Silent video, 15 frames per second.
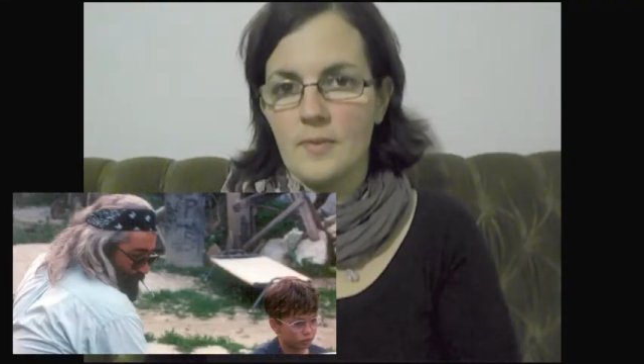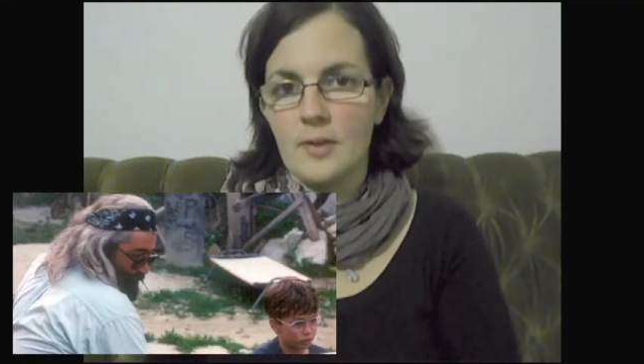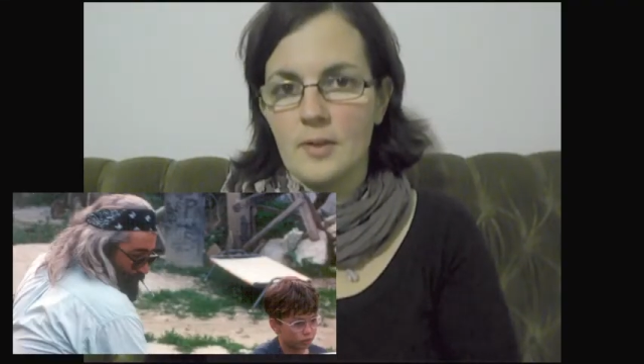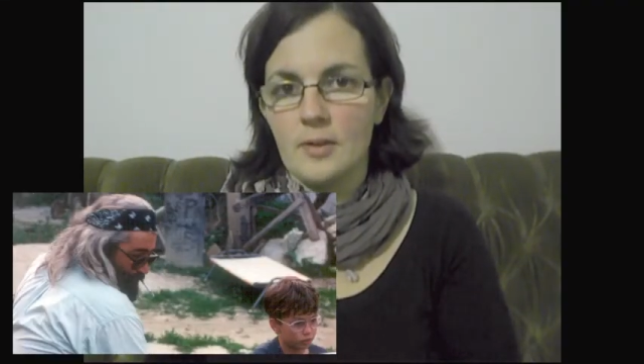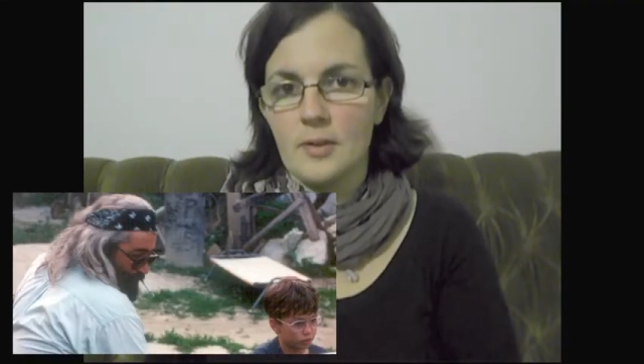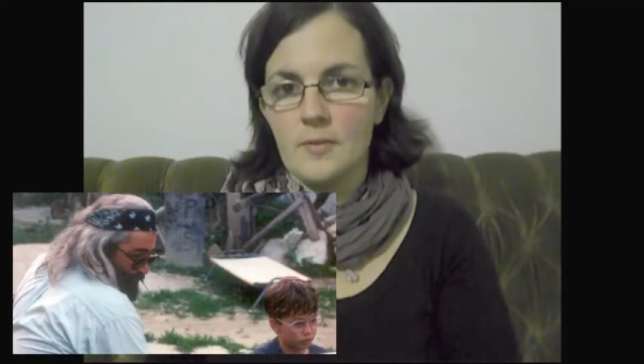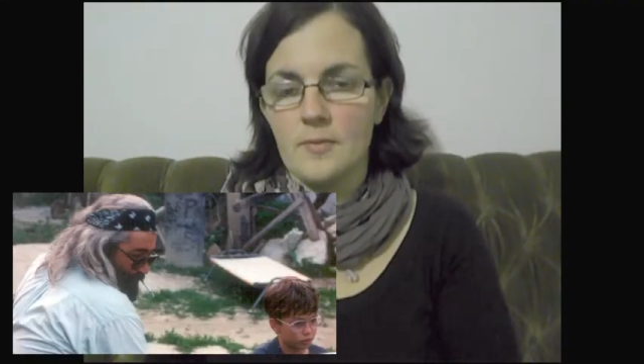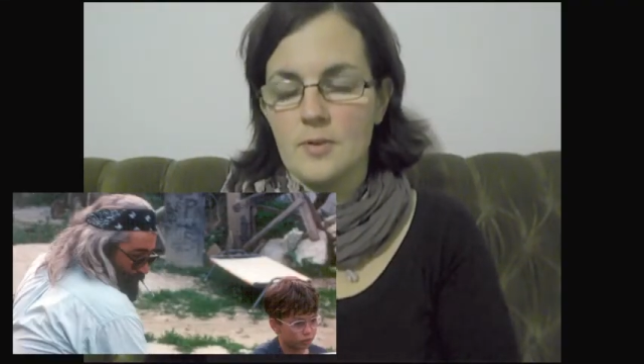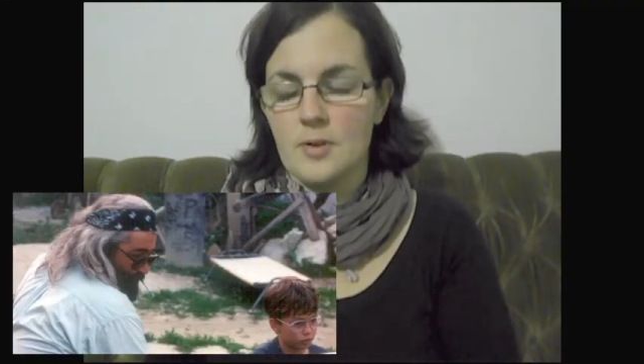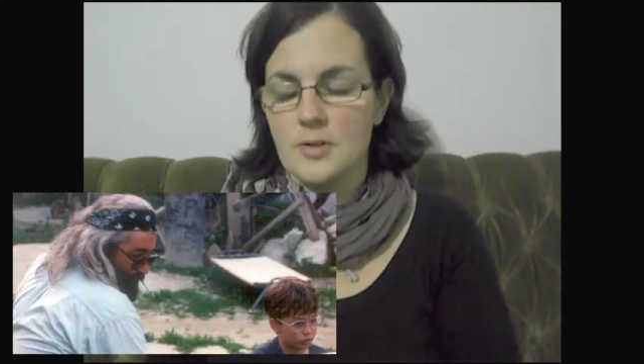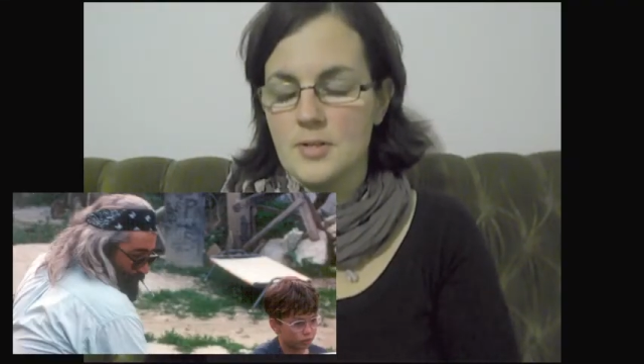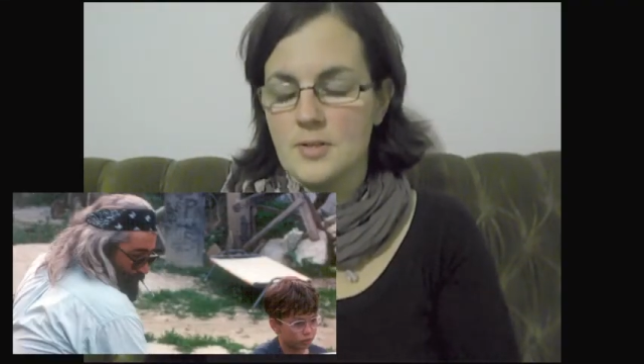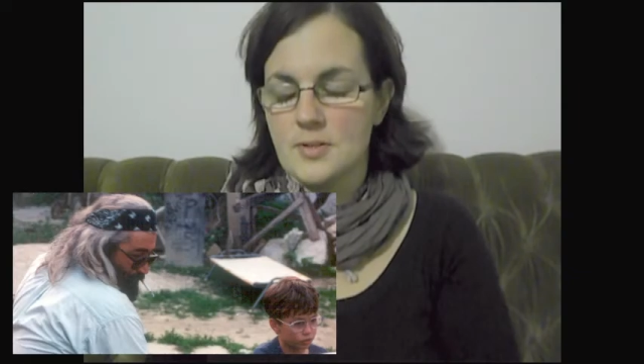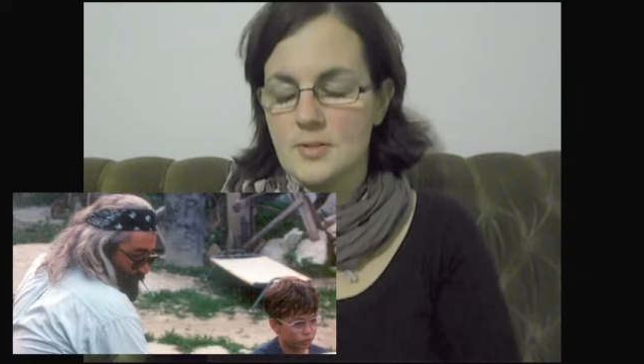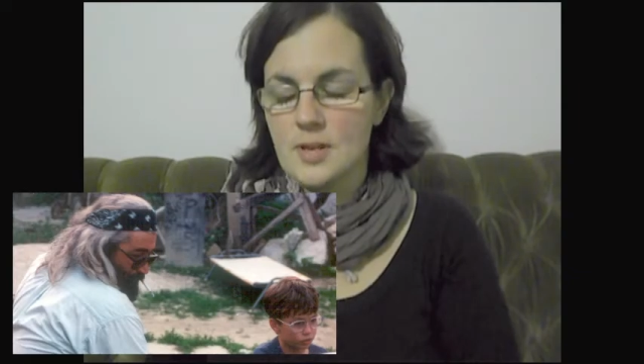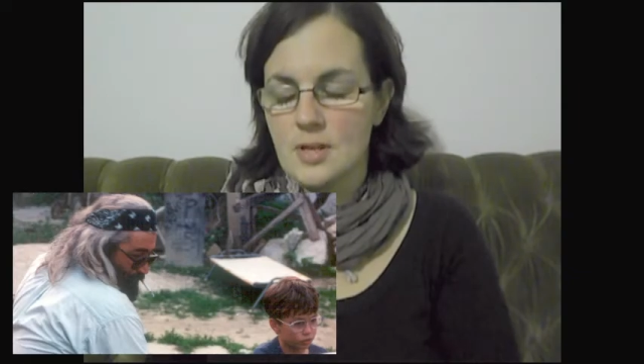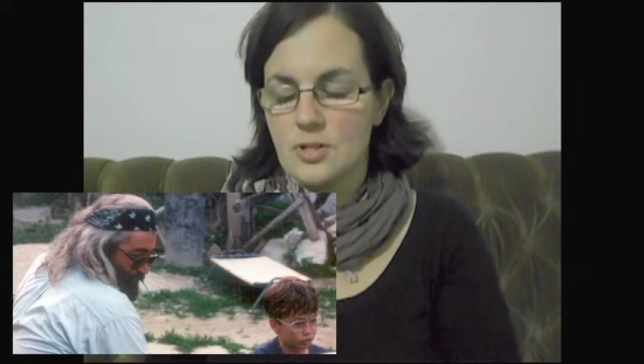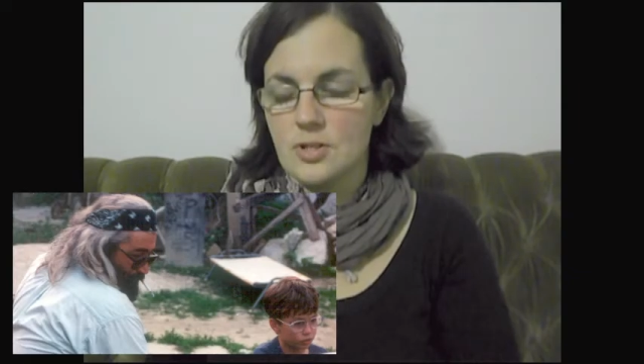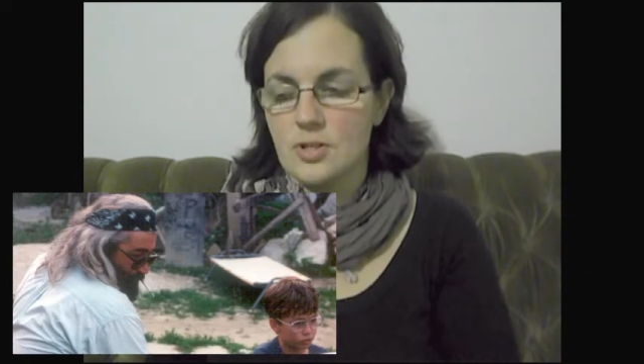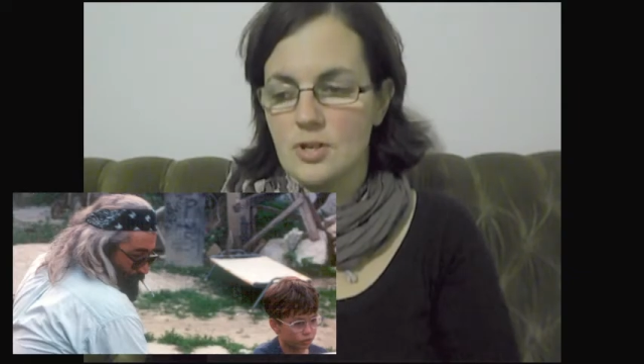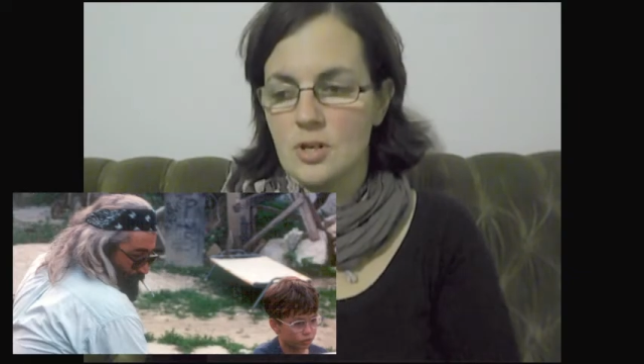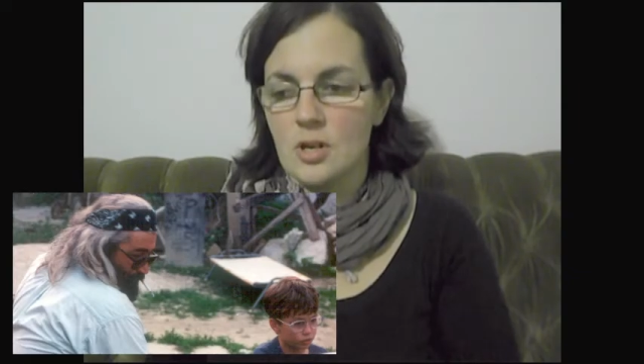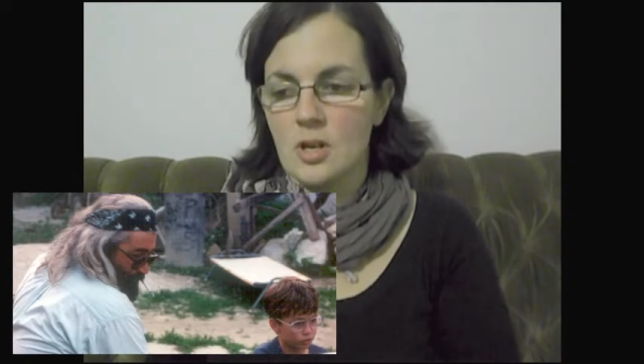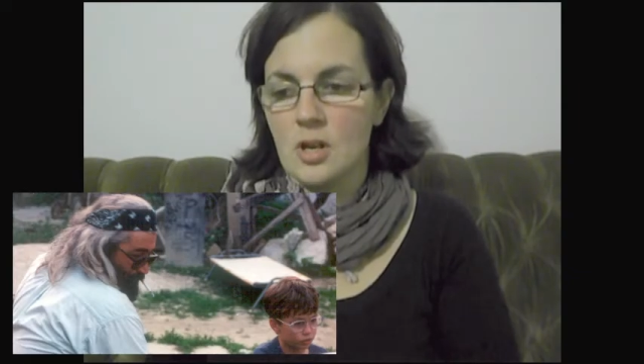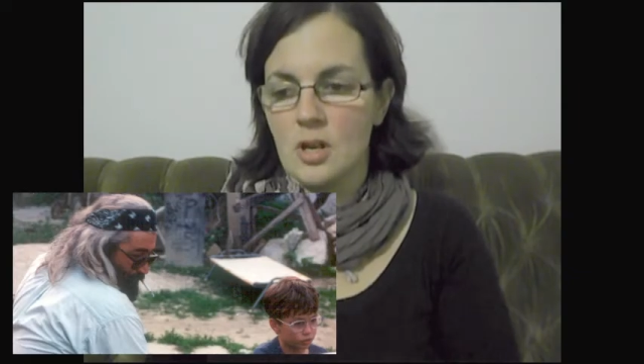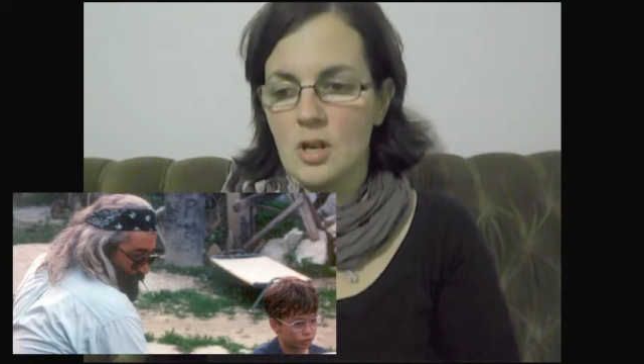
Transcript: 21st century.